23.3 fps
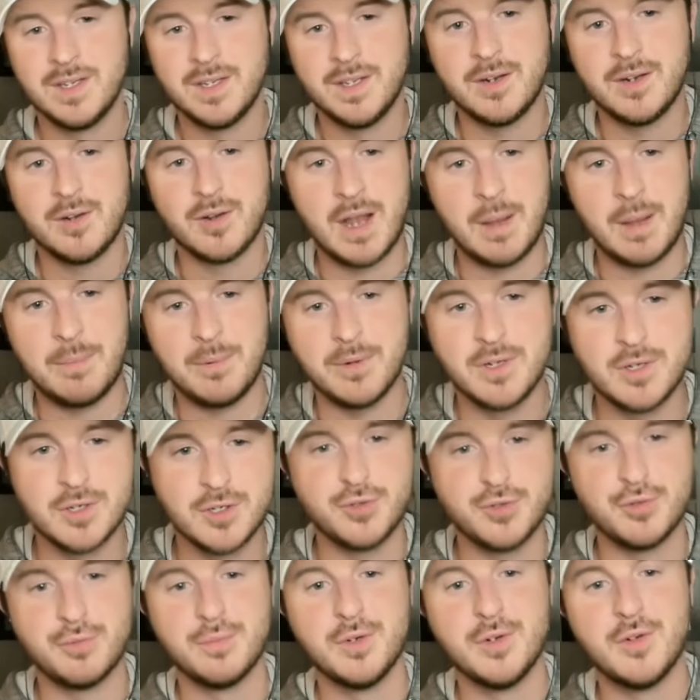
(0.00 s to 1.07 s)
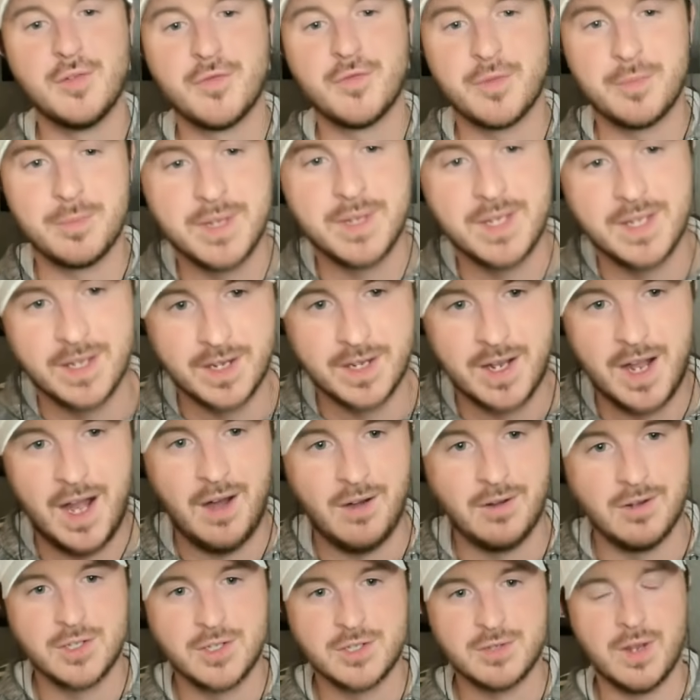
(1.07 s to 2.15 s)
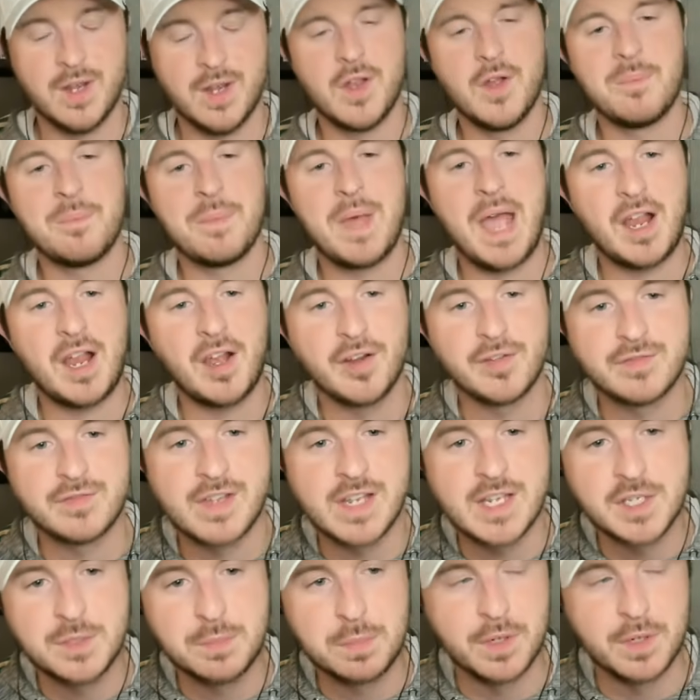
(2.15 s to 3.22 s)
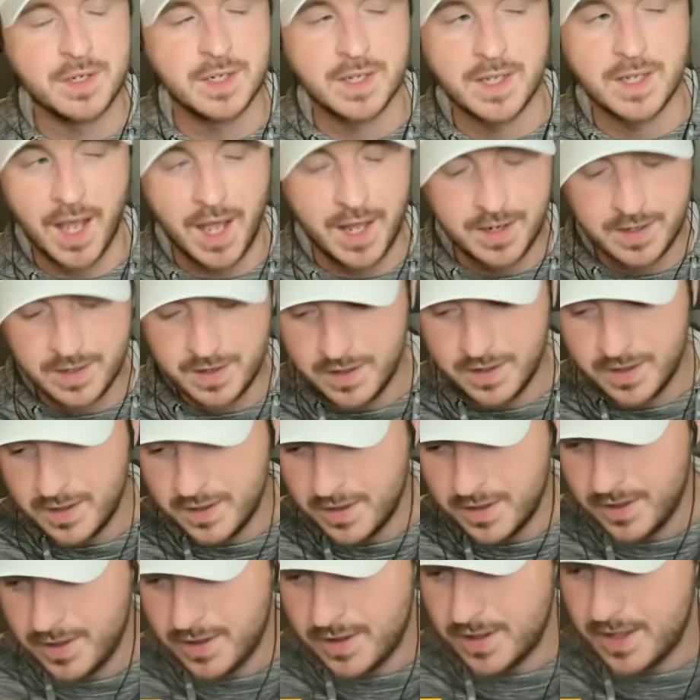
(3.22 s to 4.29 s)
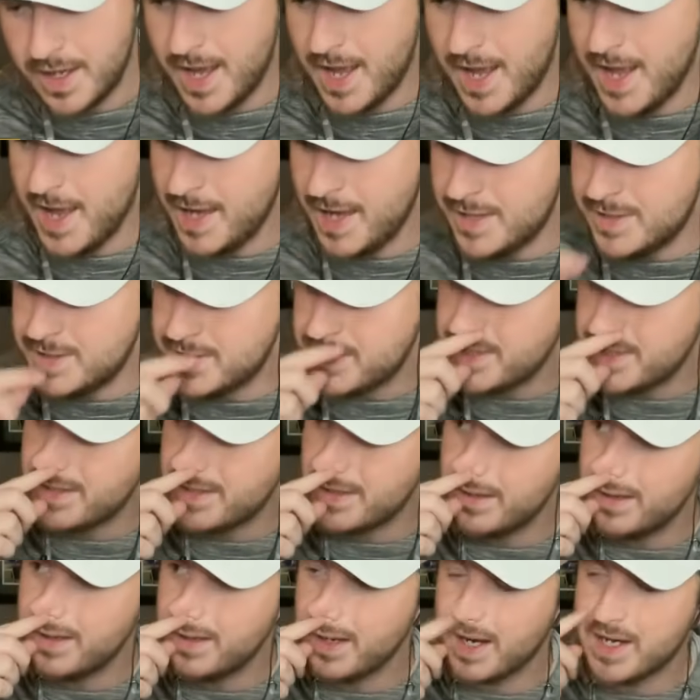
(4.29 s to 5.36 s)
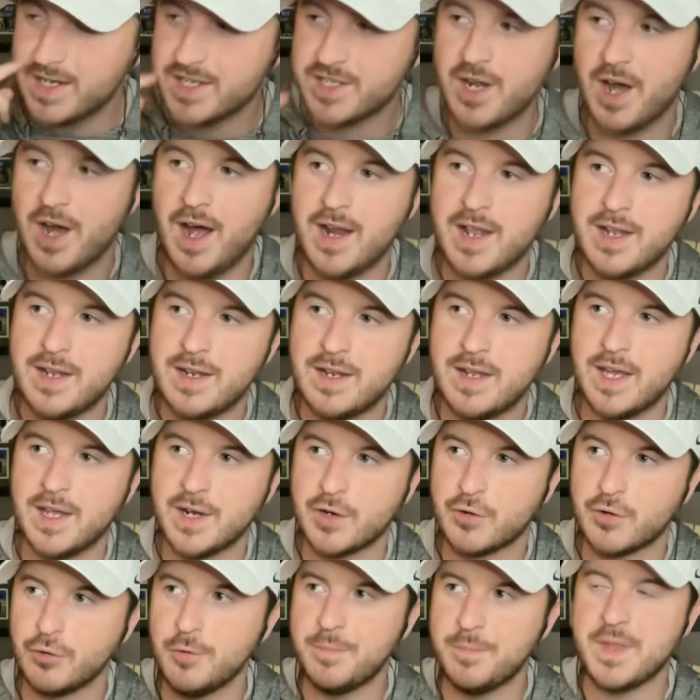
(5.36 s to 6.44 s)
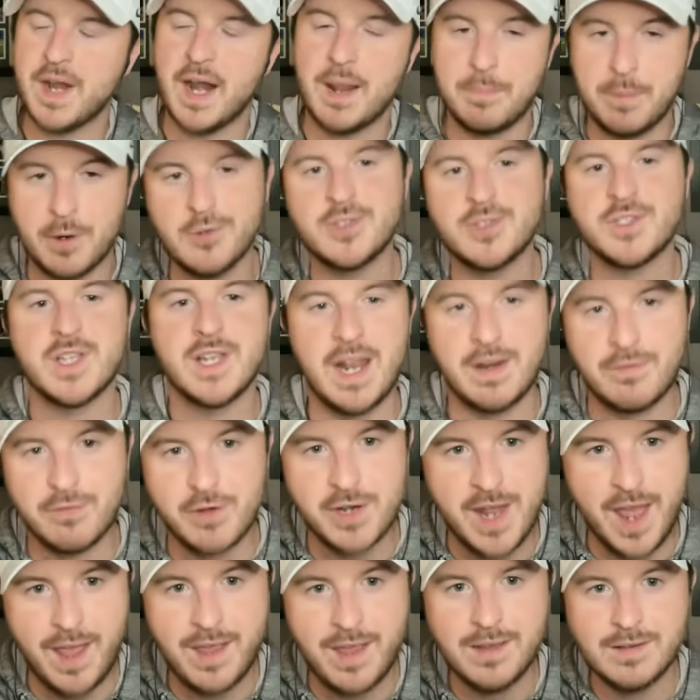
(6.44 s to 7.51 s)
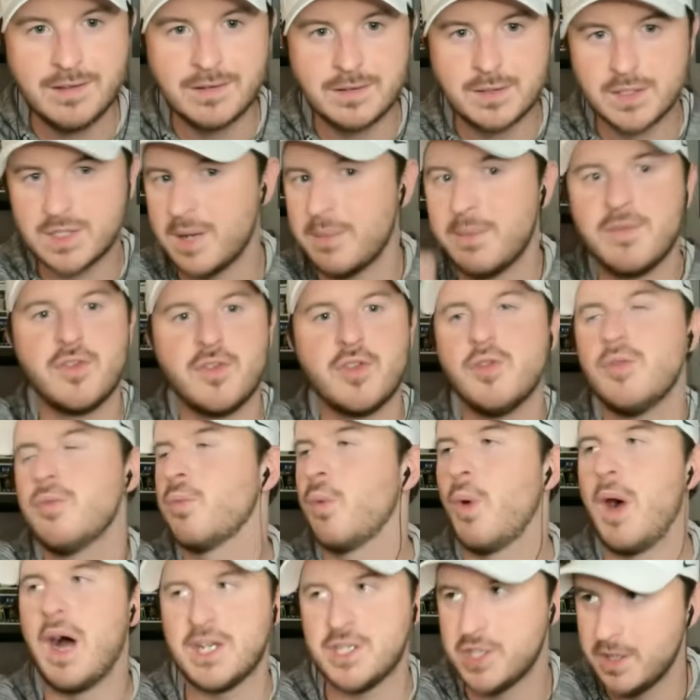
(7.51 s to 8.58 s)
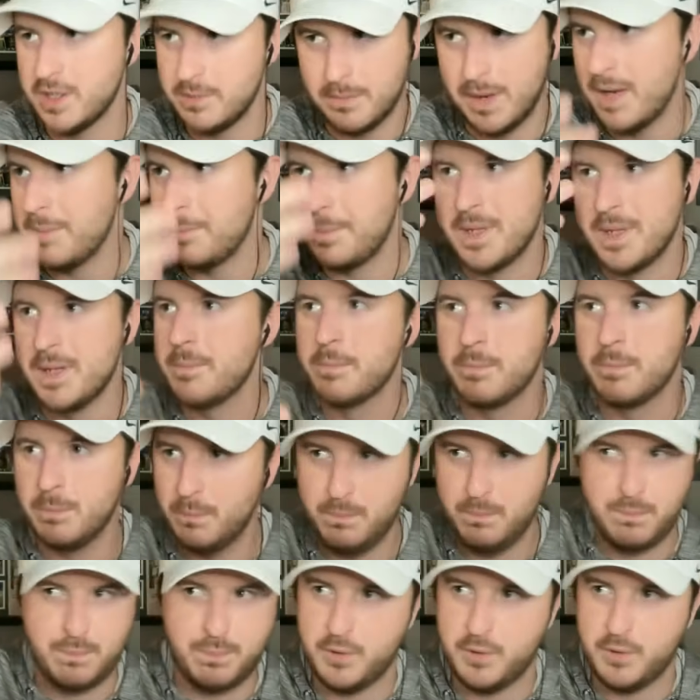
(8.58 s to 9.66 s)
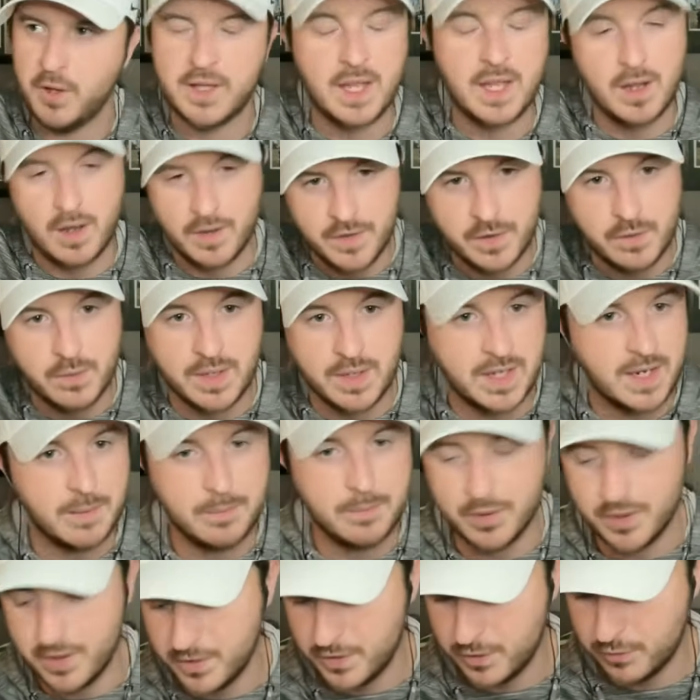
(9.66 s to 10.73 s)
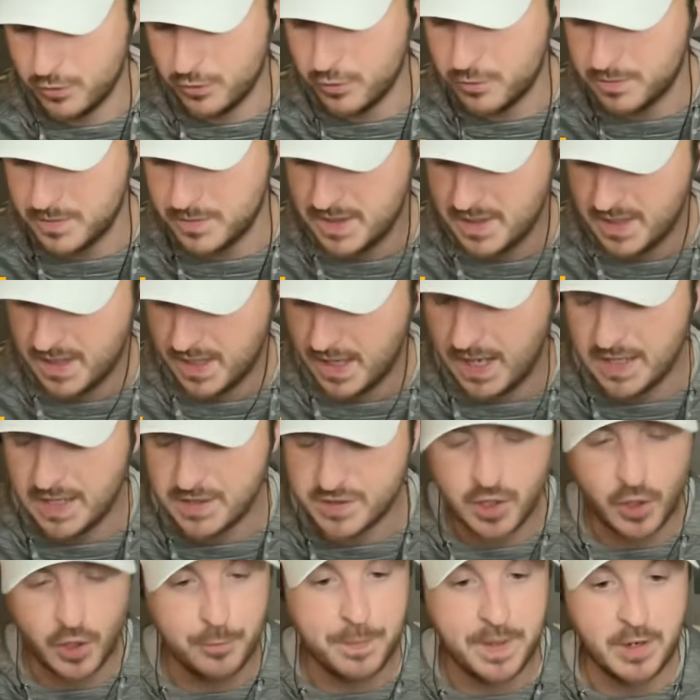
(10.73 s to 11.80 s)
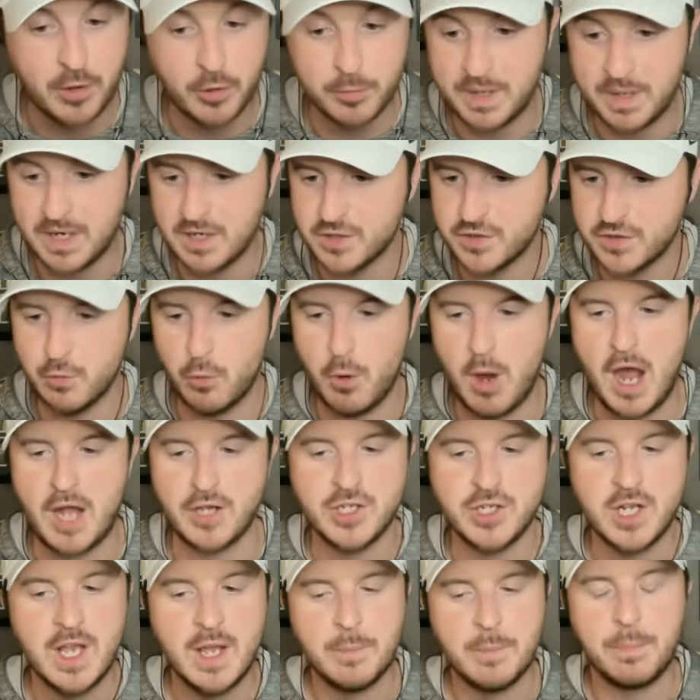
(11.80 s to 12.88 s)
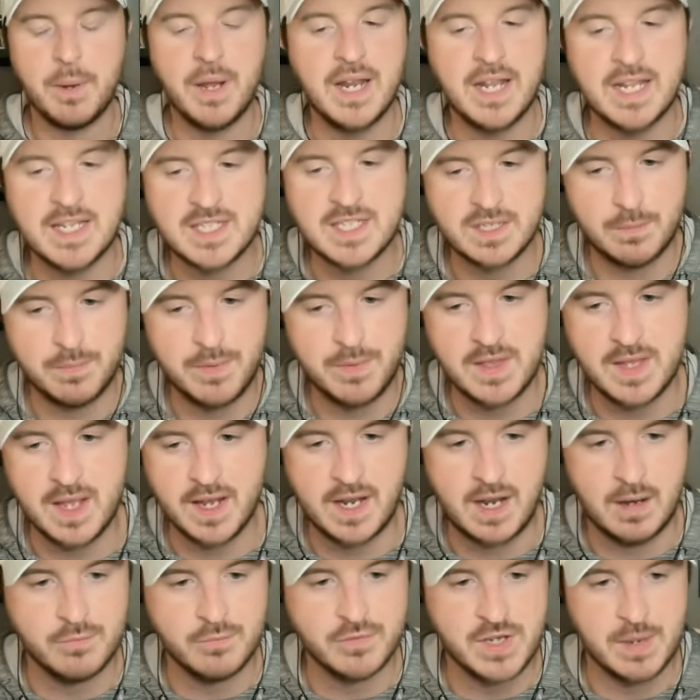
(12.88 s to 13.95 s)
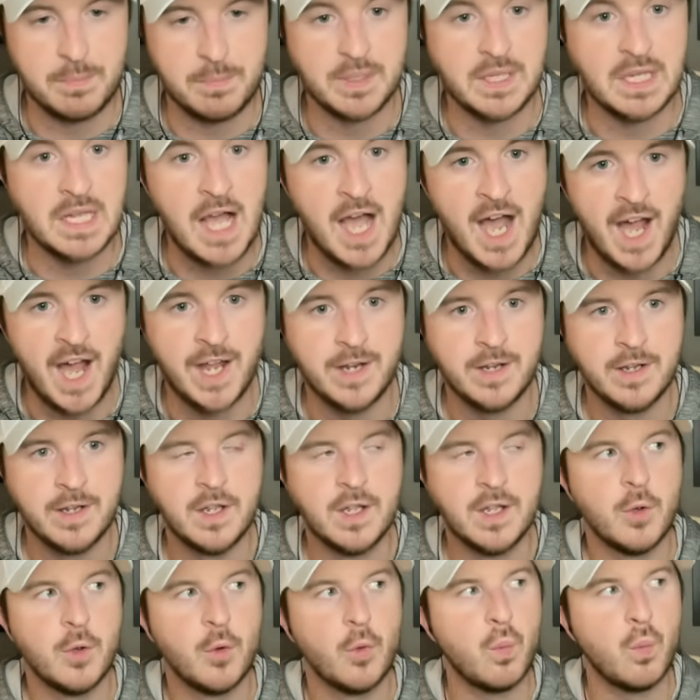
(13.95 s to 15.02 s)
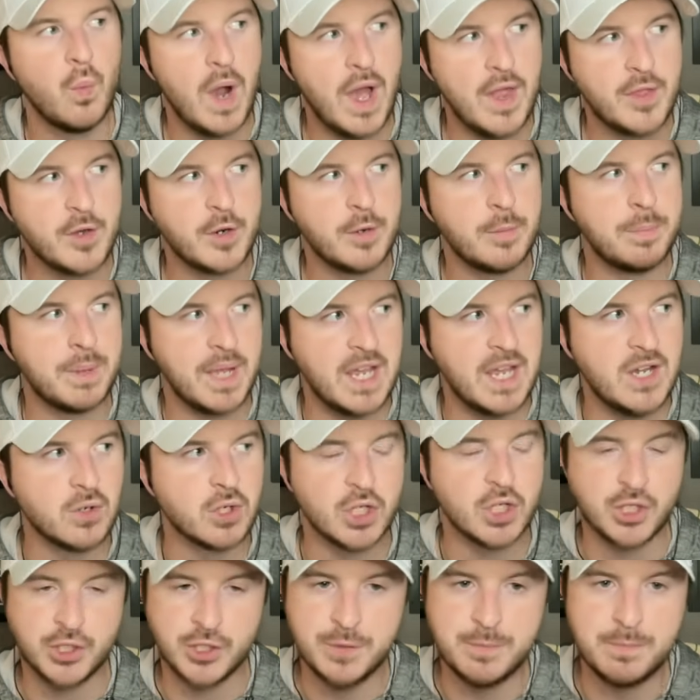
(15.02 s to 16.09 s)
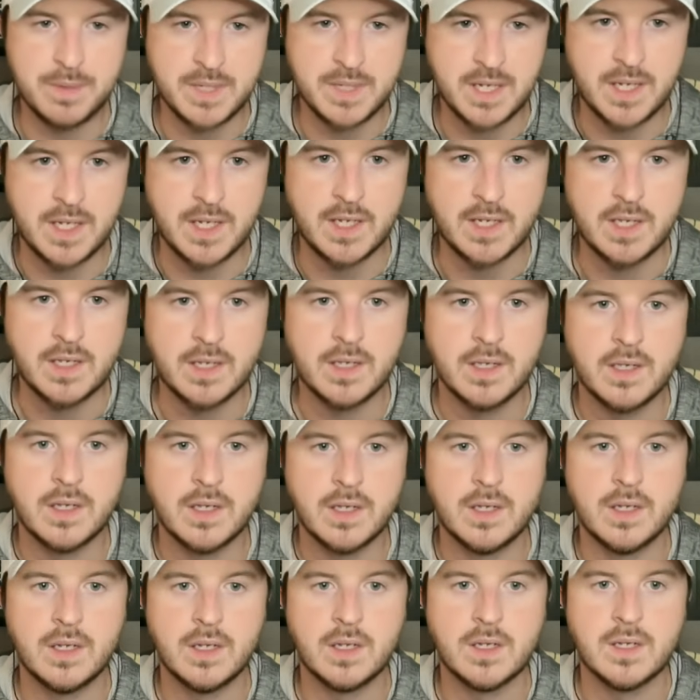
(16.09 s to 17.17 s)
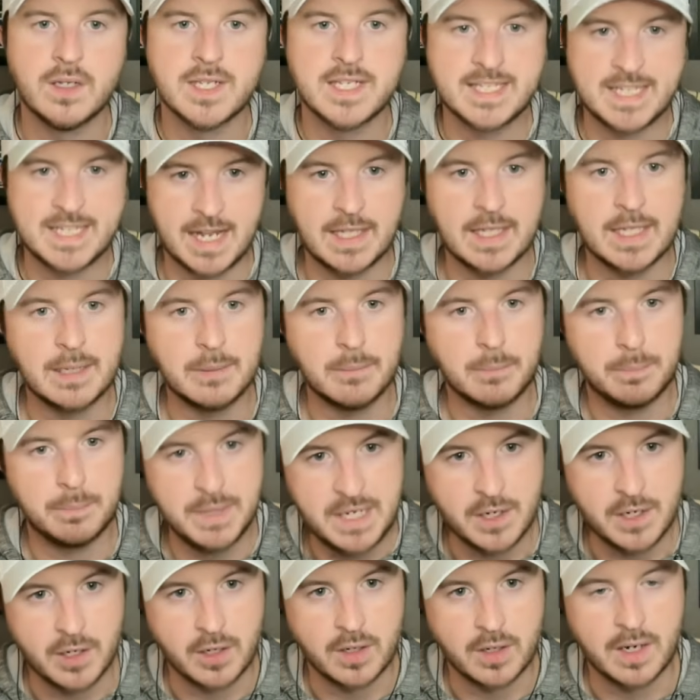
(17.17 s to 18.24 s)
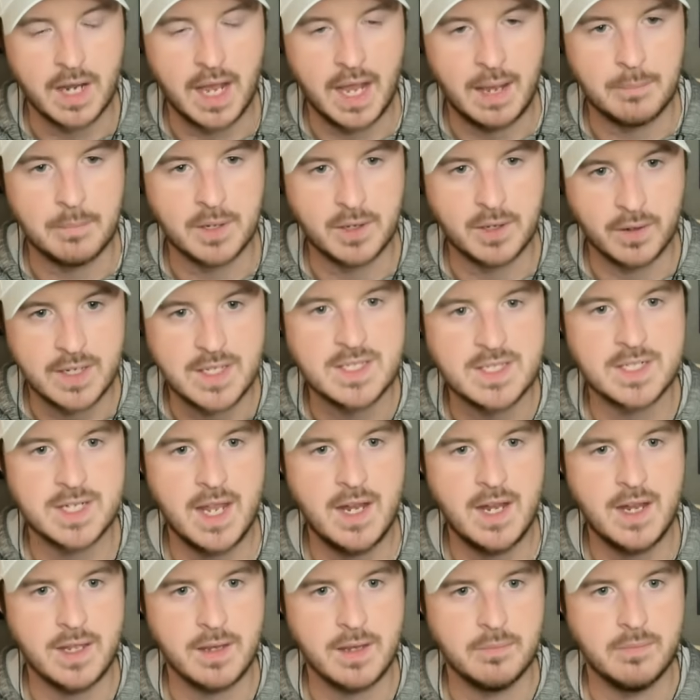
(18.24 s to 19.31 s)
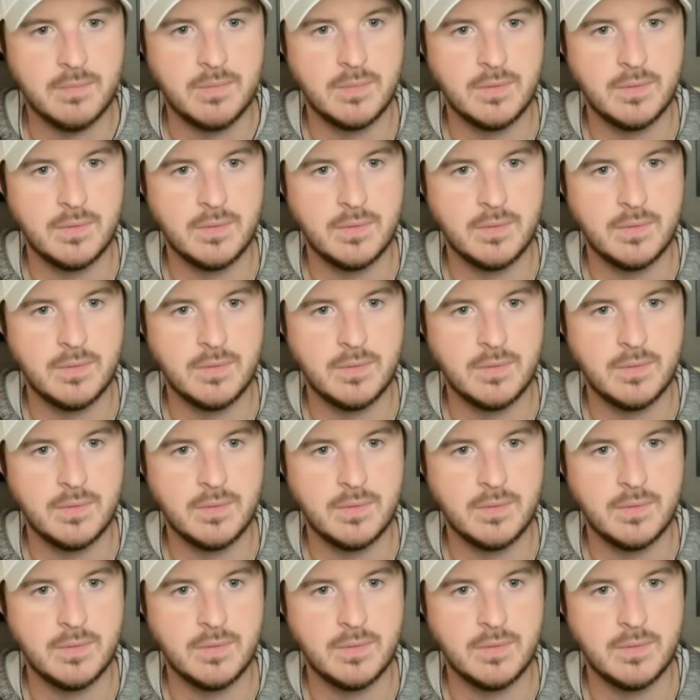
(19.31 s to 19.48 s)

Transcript: you know, a couple years removed from being in college, so I can get back on Facebook again. And I saw it in a group that I post in every day. Some of you watching might be clicking on the link I put in the group. It's called Baylor Bears the Watch, but it's something that comes up a lot. Whether Baylor should be selling beer at McLane Stadium